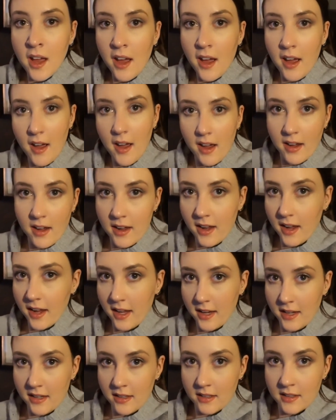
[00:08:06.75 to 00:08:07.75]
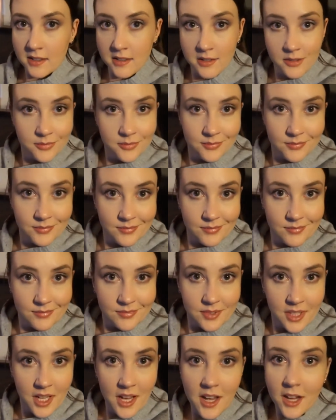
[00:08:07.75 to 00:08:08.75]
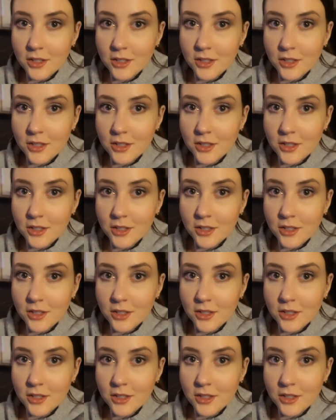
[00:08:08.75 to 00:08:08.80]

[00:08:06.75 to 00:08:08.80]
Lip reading: And yeah,